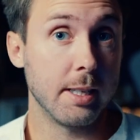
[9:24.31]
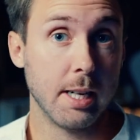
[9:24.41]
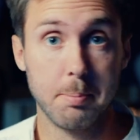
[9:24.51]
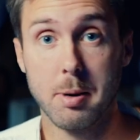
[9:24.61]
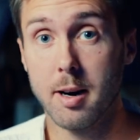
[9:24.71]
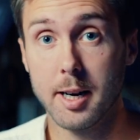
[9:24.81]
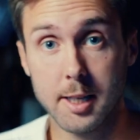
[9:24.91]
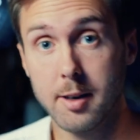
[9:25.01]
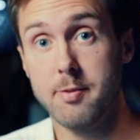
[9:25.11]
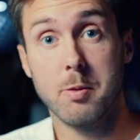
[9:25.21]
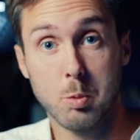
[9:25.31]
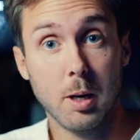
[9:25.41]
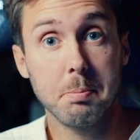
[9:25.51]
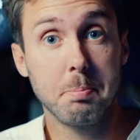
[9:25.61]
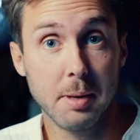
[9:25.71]
a part of
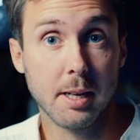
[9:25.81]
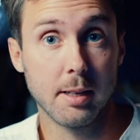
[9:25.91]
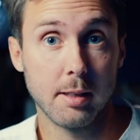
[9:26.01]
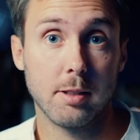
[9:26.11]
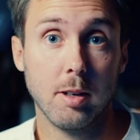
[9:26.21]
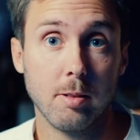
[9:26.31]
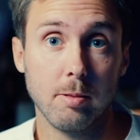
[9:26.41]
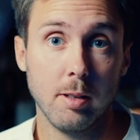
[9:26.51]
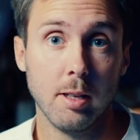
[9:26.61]
one big goal.